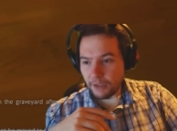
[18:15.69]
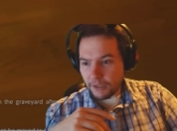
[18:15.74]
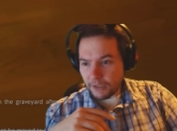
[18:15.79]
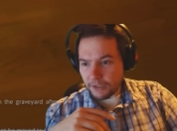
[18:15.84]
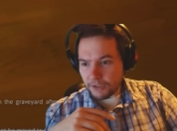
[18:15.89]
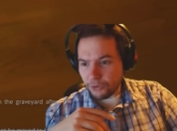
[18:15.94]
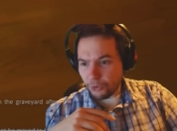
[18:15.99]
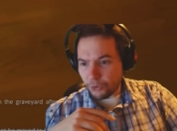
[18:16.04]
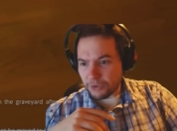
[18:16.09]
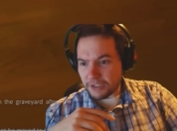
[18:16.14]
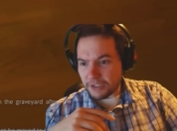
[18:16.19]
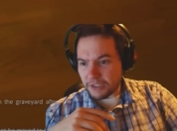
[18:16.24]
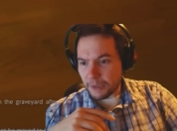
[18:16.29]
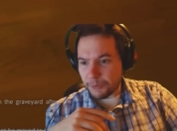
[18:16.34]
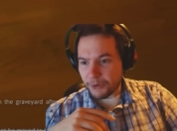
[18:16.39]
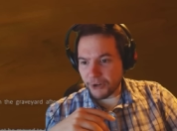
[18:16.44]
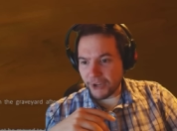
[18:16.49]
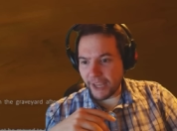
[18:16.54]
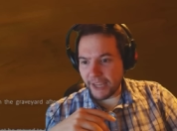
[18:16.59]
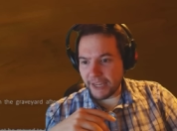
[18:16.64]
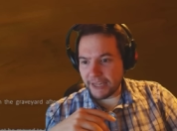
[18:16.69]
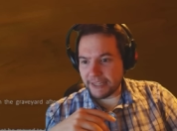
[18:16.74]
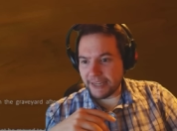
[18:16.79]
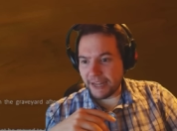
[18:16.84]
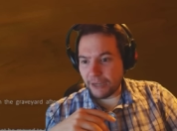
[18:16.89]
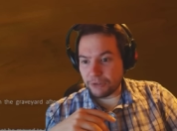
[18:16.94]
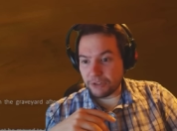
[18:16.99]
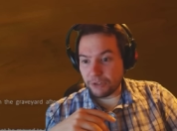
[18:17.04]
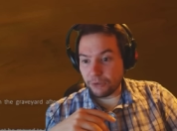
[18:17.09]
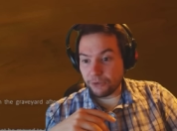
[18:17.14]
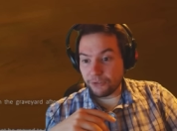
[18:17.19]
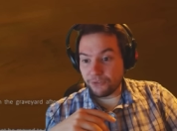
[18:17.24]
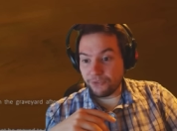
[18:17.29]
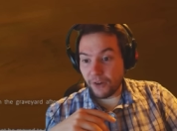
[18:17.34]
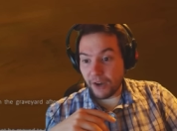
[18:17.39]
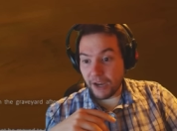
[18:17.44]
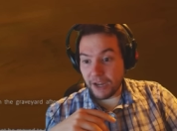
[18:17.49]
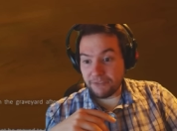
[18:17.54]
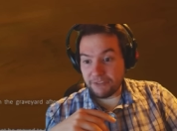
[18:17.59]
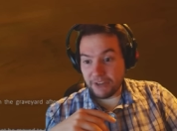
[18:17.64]
Nautica Brigade now deals
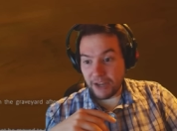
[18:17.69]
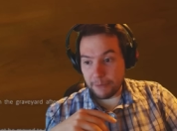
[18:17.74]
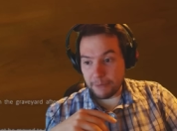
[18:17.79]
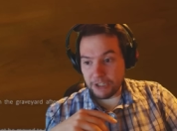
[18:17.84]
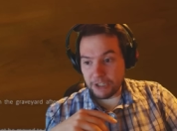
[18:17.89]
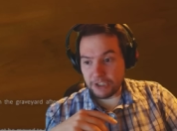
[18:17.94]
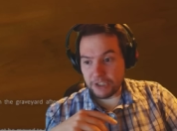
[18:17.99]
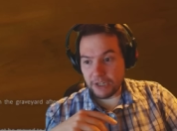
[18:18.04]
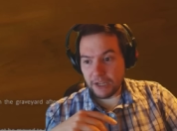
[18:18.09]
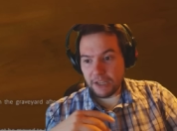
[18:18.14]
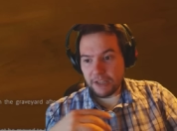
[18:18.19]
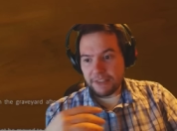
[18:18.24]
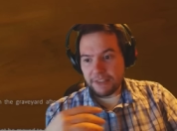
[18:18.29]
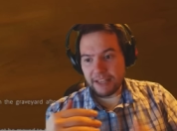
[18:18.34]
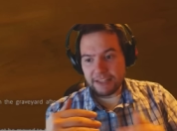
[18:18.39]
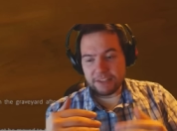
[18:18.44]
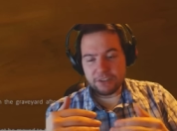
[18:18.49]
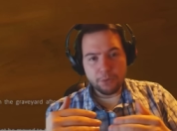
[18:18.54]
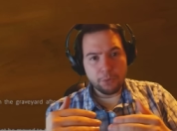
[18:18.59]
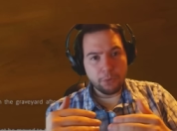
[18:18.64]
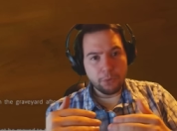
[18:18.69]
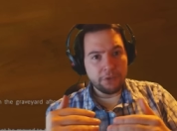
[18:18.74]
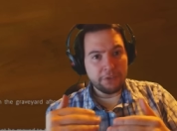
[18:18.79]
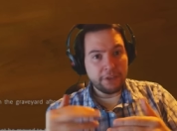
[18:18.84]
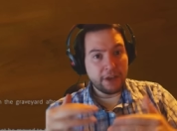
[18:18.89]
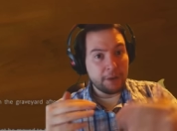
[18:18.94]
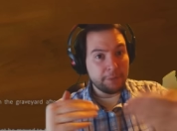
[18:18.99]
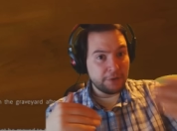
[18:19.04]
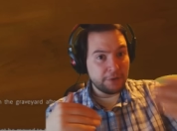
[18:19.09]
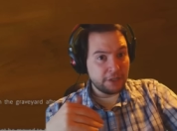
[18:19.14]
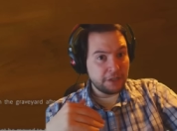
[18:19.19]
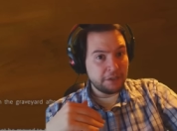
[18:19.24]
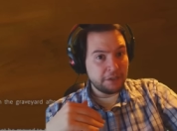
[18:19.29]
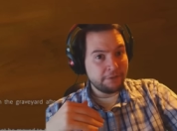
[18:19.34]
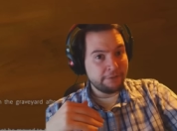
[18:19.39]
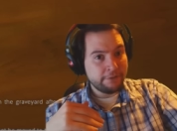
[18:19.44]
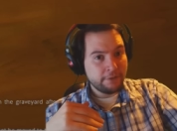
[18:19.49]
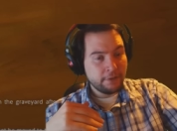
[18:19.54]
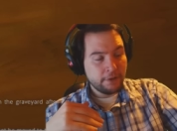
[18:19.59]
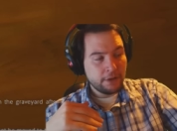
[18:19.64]
5 damage. That's the one that I
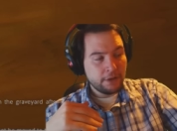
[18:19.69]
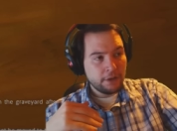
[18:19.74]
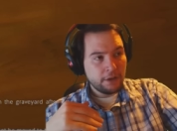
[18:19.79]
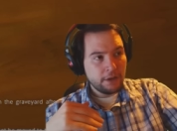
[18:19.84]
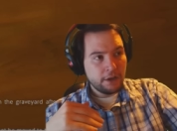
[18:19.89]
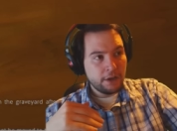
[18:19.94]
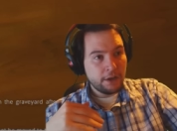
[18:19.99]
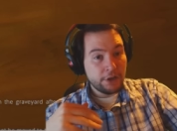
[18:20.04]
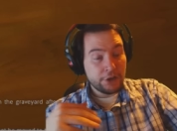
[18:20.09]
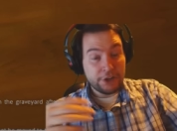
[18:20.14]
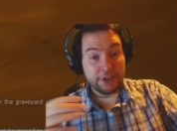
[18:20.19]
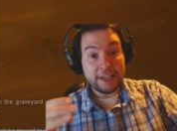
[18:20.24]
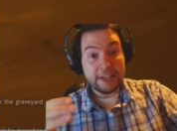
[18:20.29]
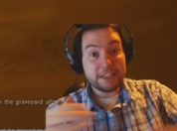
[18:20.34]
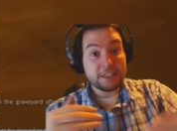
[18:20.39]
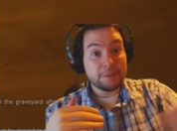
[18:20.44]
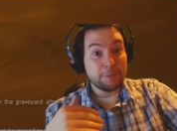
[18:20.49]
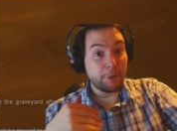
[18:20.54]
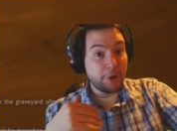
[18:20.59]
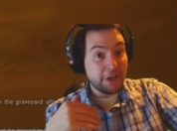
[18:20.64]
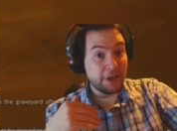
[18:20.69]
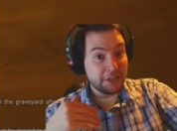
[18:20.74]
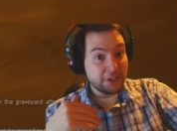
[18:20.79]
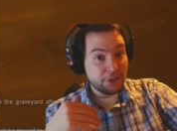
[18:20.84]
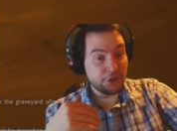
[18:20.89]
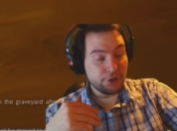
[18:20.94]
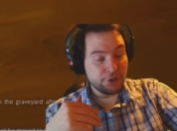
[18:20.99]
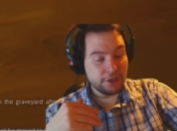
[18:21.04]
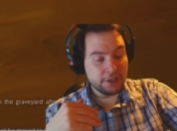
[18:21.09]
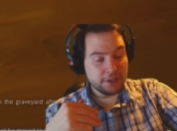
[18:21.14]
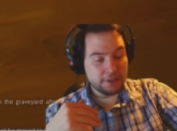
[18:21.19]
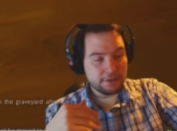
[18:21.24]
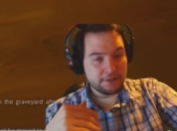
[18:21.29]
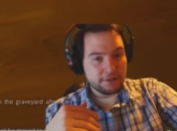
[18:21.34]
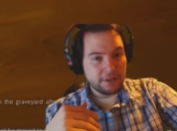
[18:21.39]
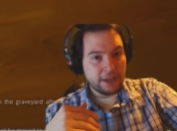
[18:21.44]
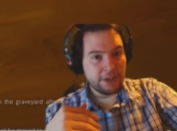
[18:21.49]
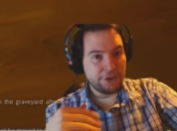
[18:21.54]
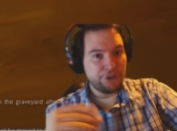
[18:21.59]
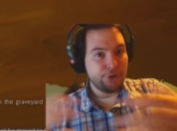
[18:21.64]
believe can hit spying
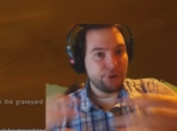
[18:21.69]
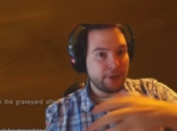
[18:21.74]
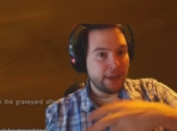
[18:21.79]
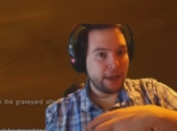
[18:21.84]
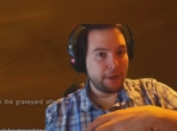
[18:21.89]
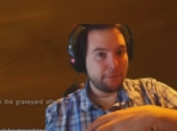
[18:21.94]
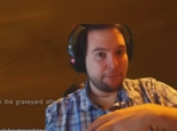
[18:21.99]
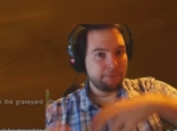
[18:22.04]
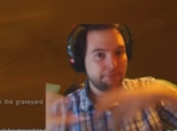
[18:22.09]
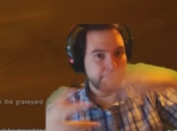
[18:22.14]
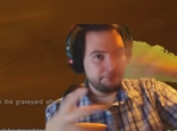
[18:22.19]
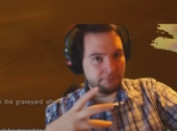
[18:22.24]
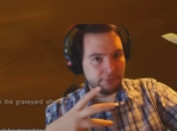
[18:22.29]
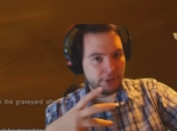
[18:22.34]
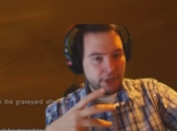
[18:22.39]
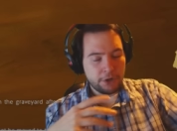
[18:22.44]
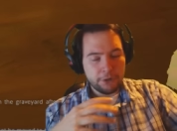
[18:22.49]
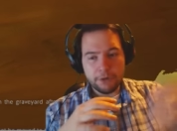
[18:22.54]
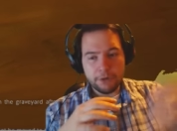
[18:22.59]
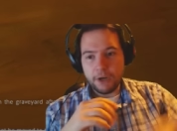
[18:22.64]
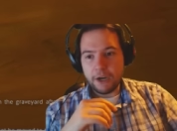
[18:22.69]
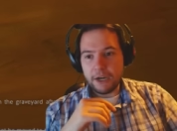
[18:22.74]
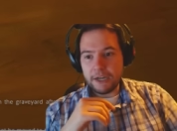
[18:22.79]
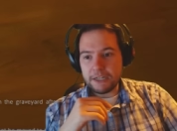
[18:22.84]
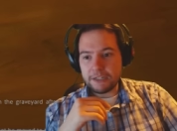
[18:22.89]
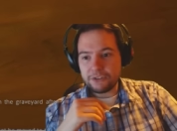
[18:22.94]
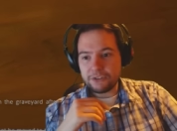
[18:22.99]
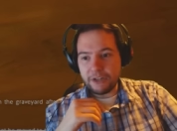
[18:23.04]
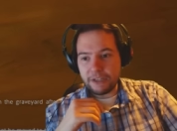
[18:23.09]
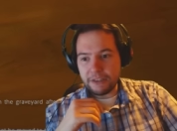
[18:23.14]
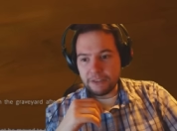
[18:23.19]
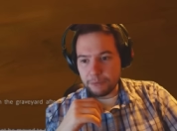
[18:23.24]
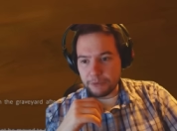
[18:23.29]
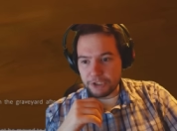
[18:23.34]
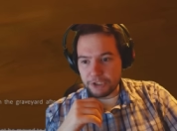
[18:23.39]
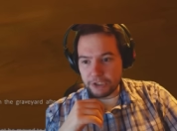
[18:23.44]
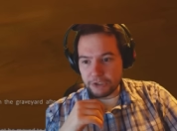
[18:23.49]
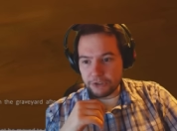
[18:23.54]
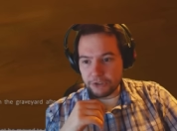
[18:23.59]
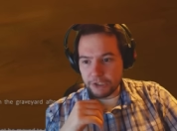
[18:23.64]
units, and you get, you know, higher strength,
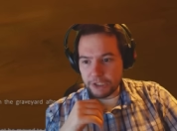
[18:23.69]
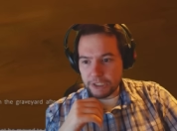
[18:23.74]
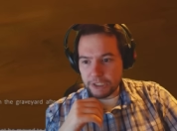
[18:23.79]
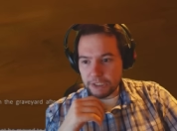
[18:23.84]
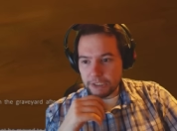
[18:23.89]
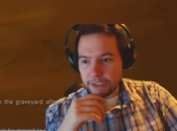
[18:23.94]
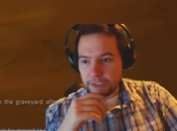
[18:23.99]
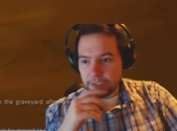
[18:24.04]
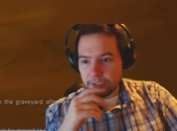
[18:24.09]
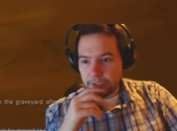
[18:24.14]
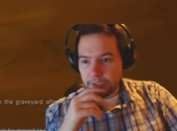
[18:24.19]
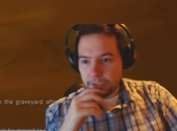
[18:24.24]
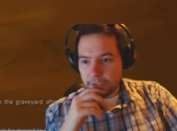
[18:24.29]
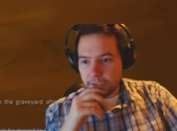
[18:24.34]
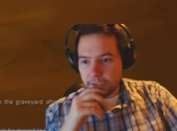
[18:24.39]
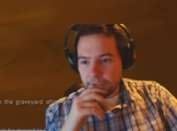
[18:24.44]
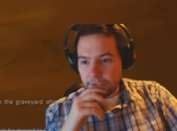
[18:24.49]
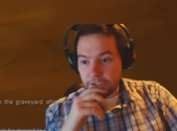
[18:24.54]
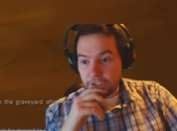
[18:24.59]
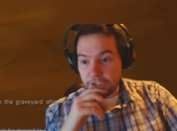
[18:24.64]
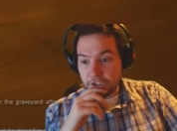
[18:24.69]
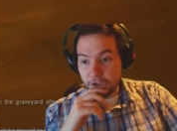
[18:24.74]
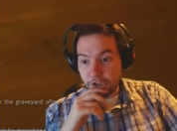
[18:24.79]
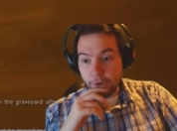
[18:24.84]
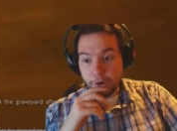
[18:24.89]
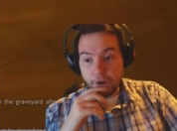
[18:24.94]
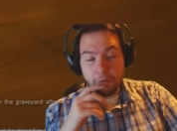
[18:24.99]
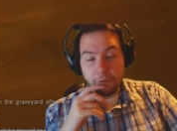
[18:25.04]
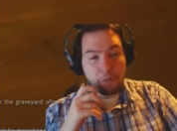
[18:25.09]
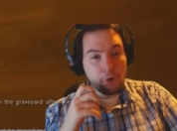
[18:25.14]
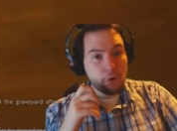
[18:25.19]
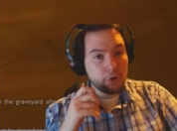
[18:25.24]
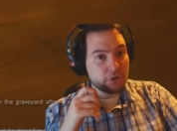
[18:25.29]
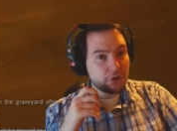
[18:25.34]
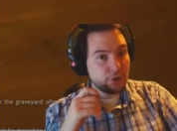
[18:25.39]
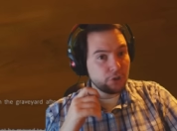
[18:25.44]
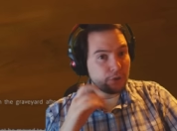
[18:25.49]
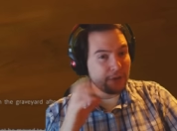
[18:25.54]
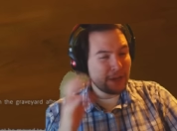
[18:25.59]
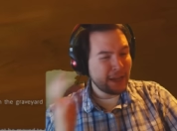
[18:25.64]
which is good. You can do a lot more
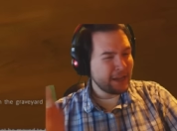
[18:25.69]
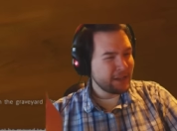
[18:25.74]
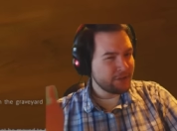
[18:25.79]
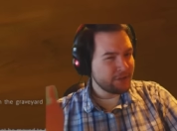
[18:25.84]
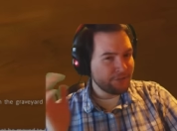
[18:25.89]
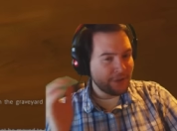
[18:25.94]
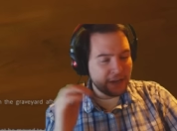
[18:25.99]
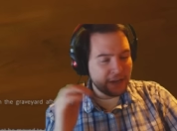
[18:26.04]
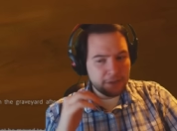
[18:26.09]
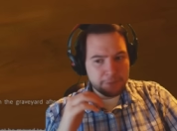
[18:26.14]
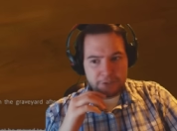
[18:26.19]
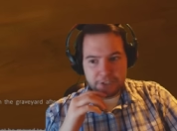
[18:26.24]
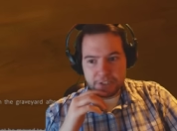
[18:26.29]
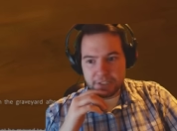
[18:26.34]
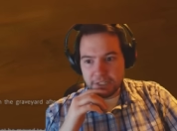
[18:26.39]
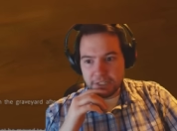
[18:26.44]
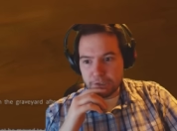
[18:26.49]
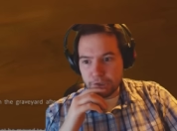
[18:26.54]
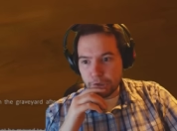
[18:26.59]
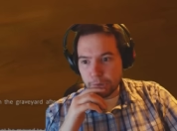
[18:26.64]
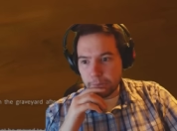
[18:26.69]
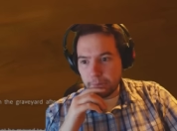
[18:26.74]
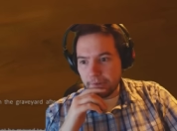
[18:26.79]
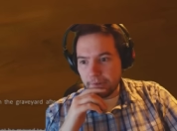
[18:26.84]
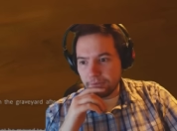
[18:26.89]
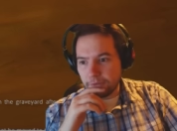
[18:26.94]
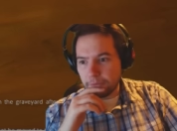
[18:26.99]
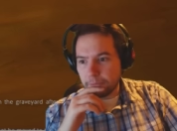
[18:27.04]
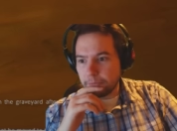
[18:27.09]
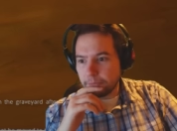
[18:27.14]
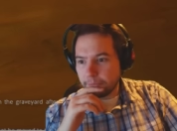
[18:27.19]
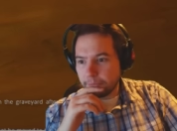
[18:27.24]
to Cantarella, but you need a couple of them.